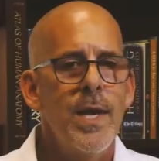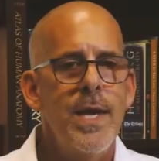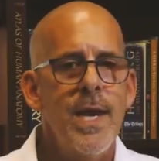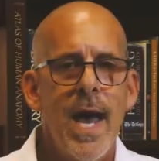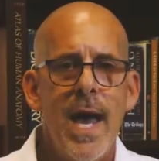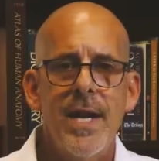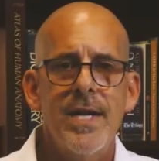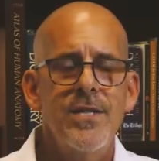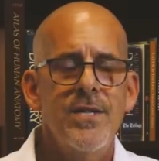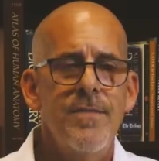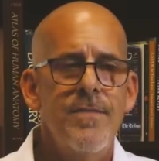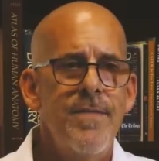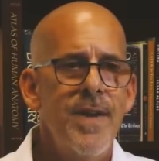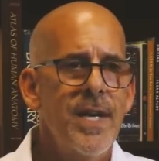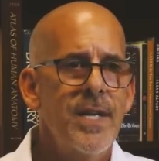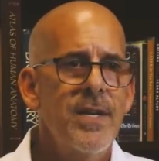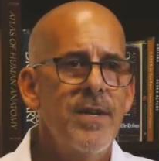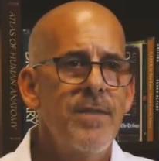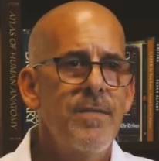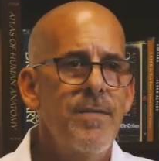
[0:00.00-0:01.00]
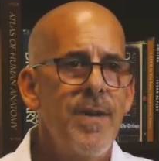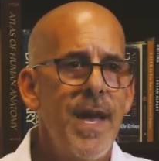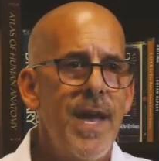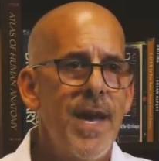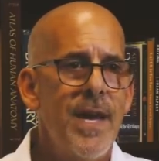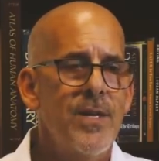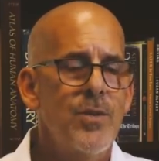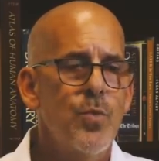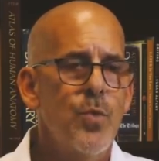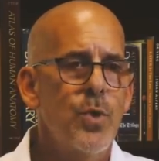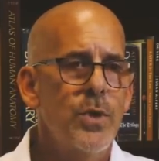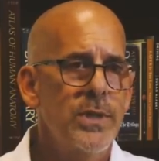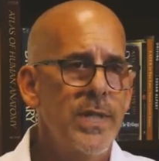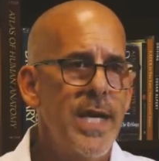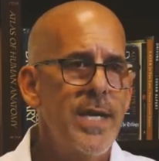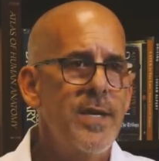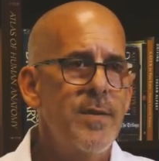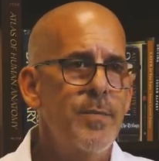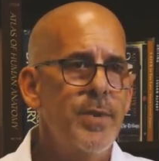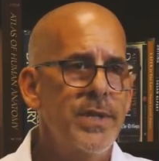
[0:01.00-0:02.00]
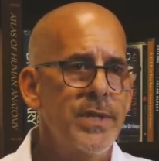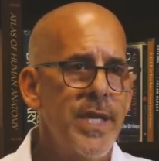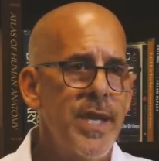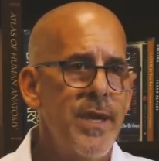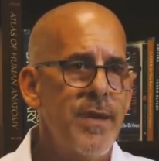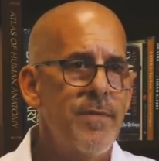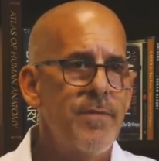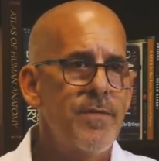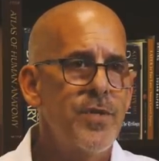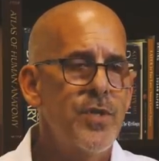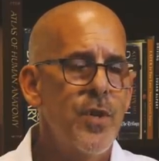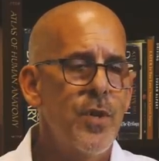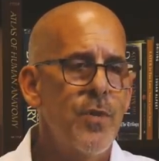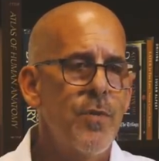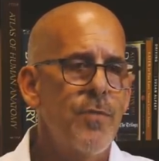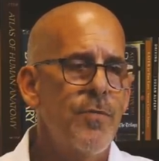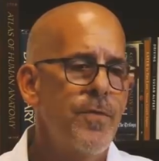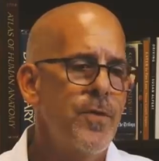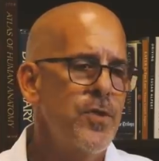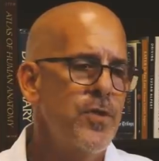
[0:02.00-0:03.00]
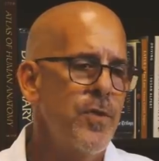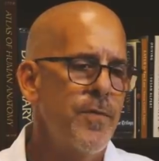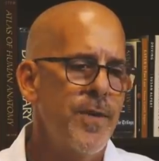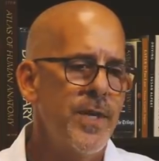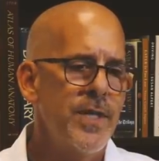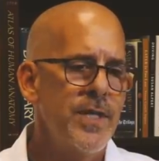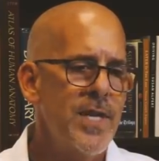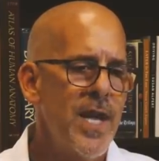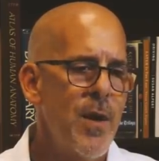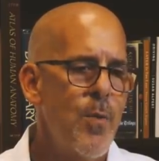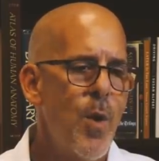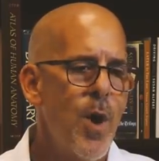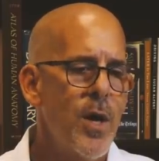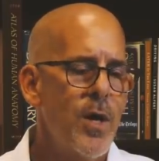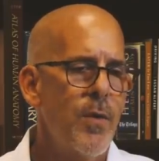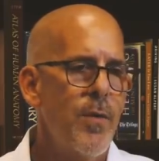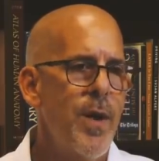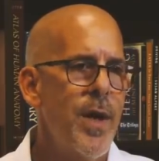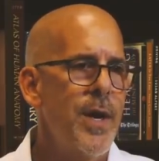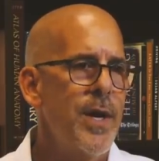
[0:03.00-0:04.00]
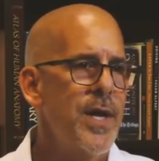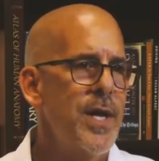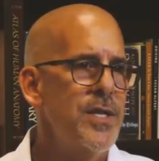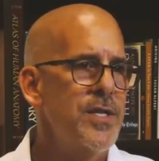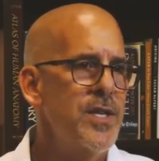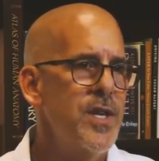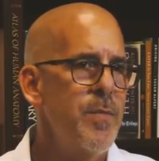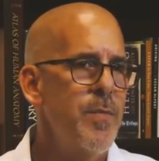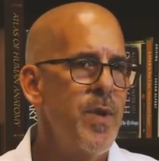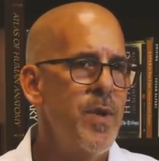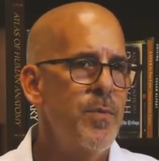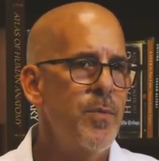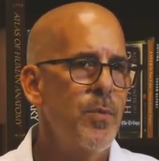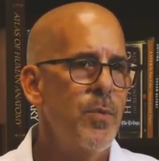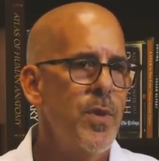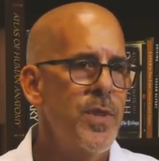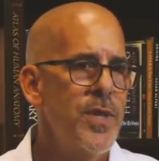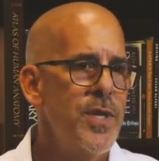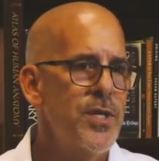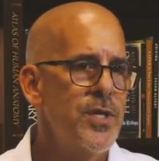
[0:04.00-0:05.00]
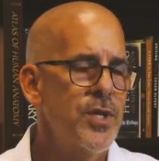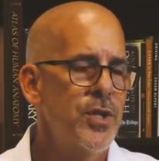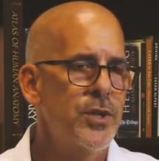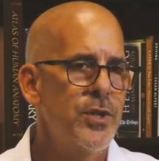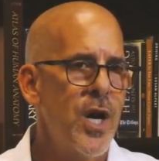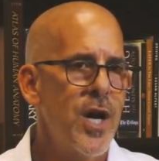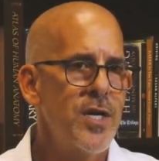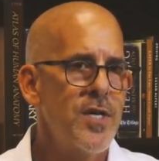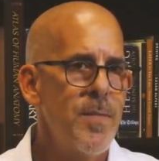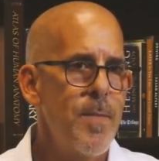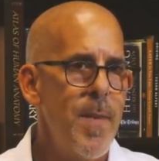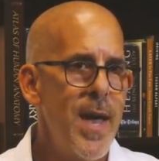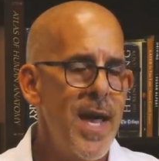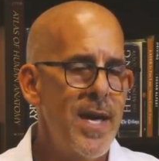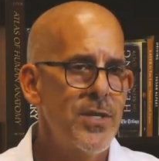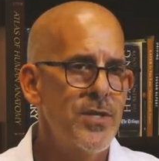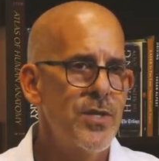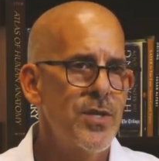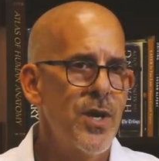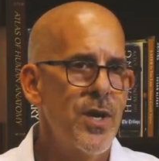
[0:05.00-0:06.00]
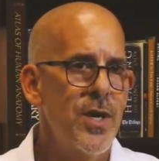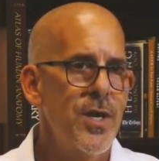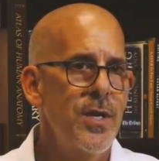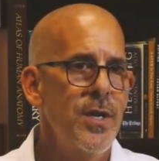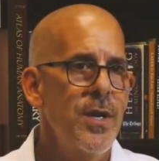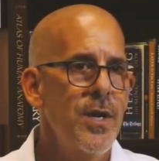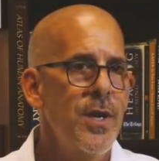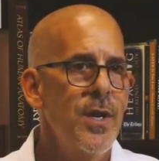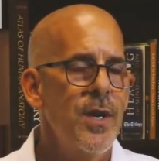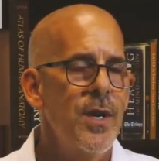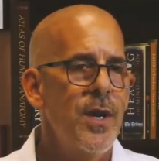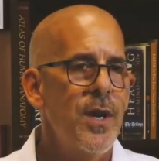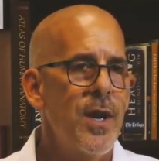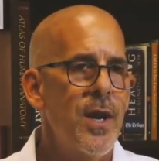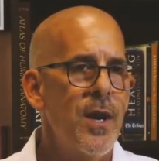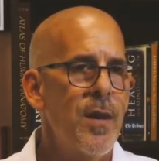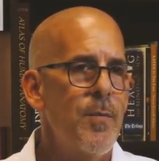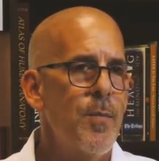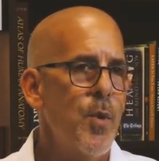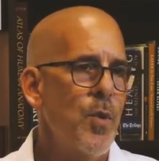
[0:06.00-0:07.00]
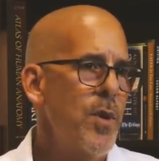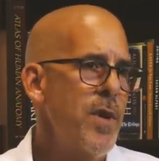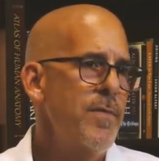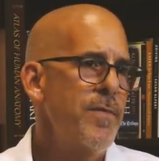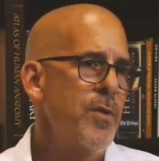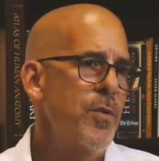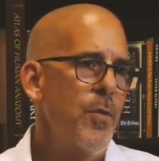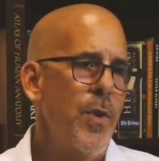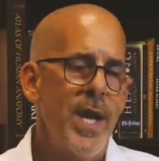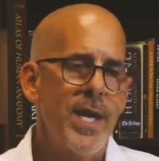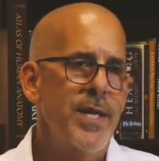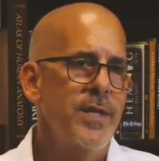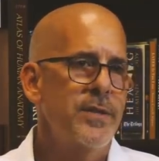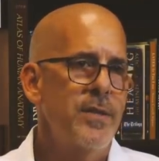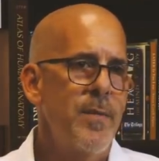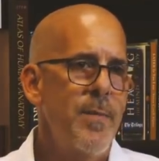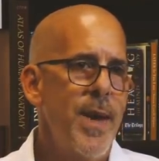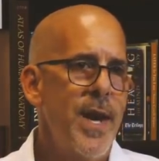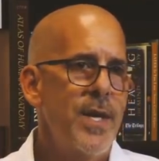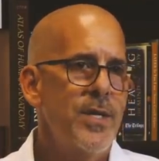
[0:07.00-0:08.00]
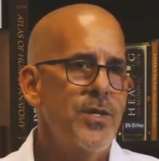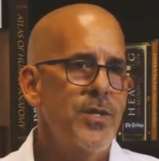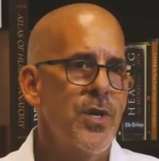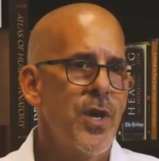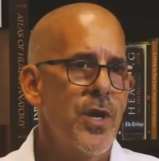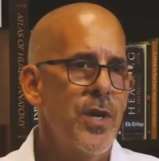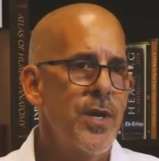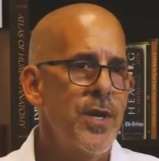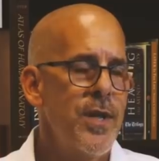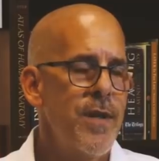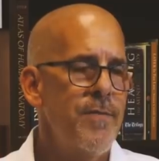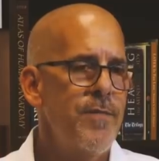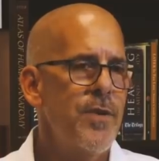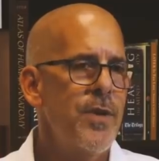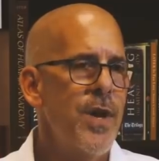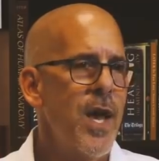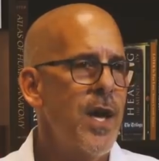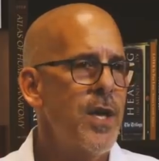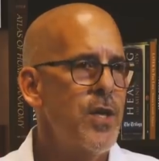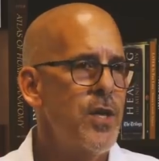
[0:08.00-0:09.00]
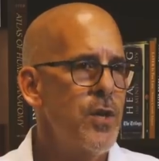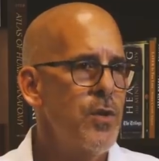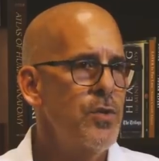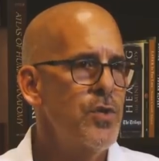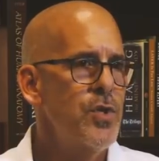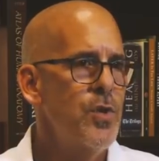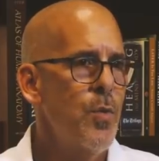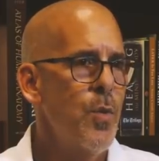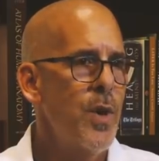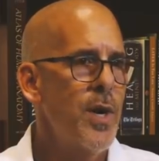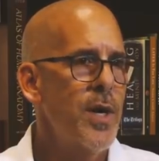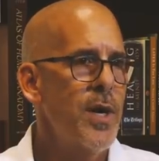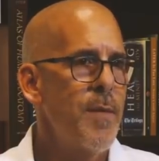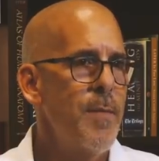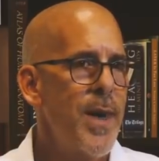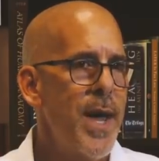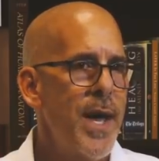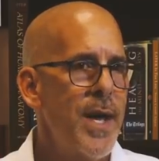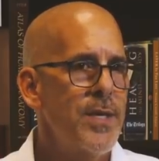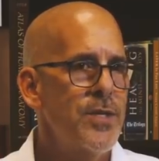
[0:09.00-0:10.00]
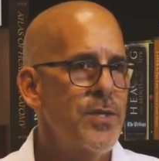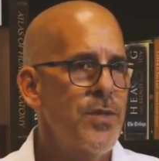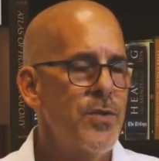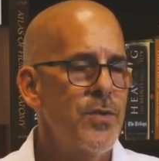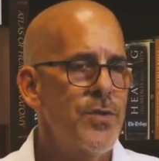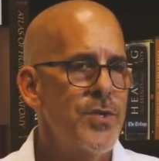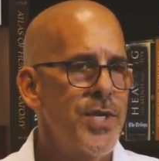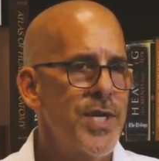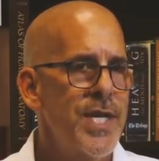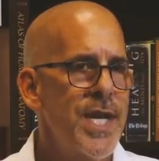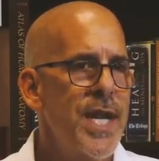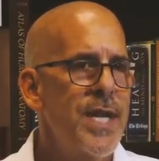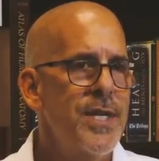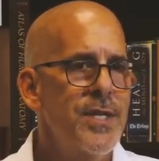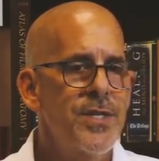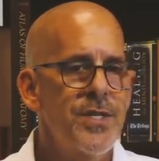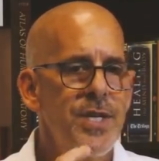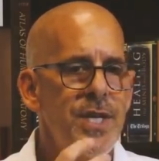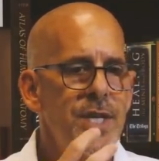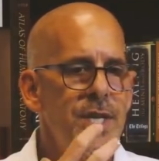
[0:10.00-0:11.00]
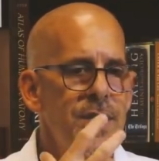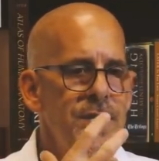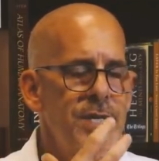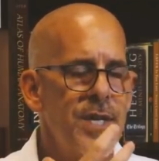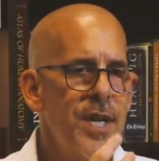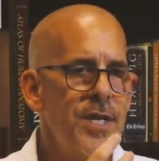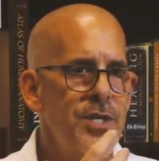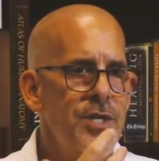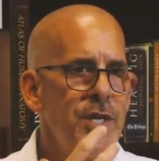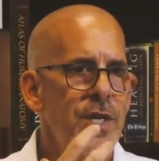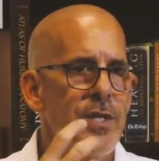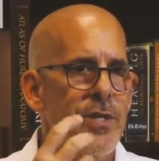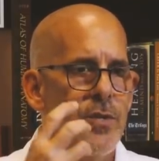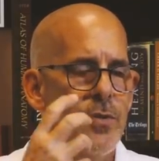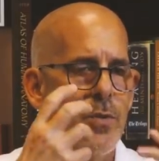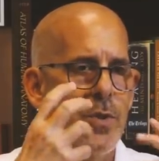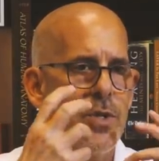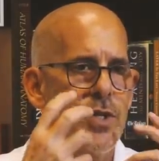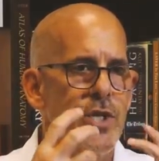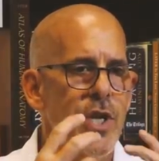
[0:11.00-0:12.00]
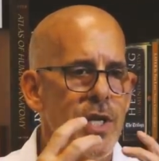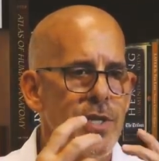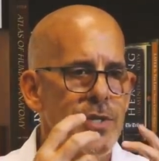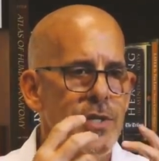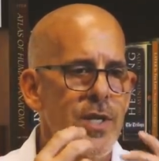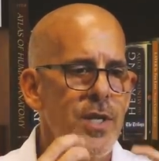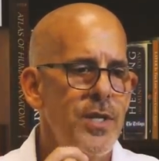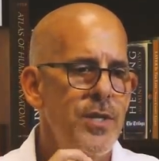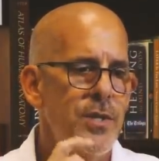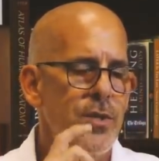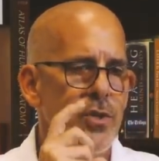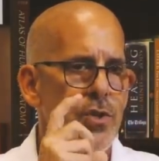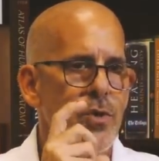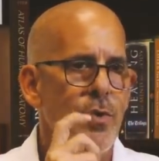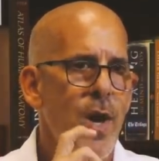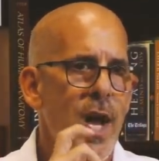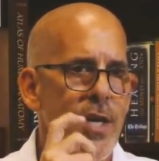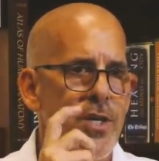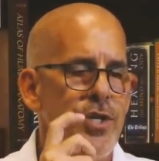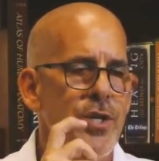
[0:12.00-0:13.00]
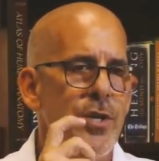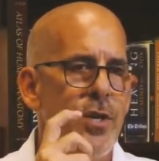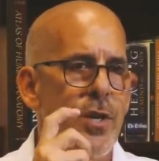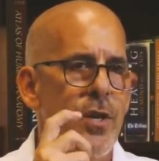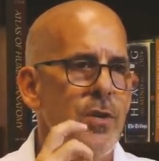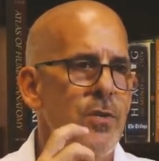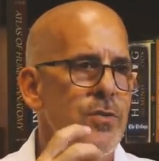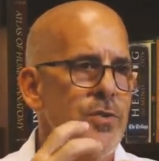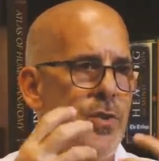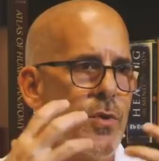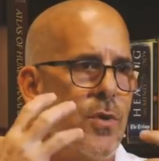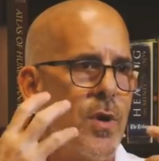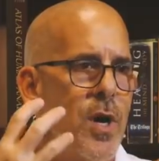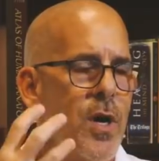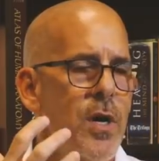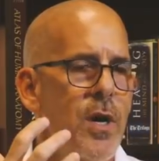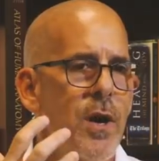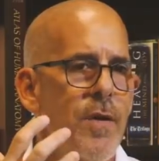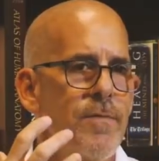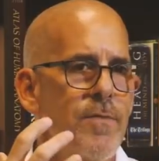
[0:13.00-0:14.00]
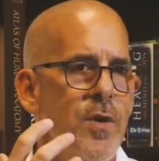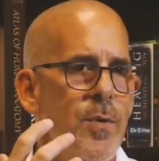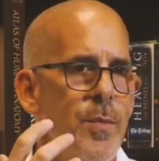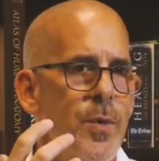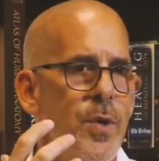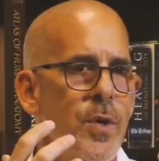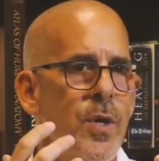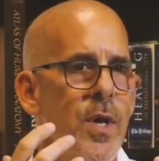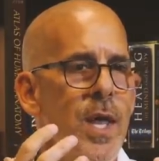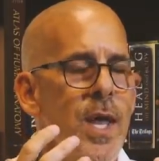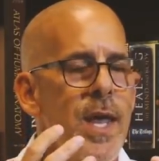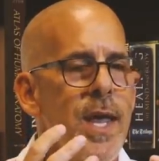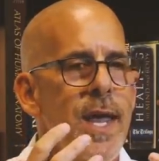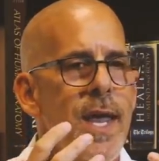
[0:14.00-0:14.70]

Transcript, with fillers: Not as effective as we're led to believe. So, first of all, as I walk around and I see people with these cloth masks on, um, or even regular masks on. If you're not used to wearing a mask, there's a tendency to touch it, to adjust it, to scratch your nose. They're uncomfortable.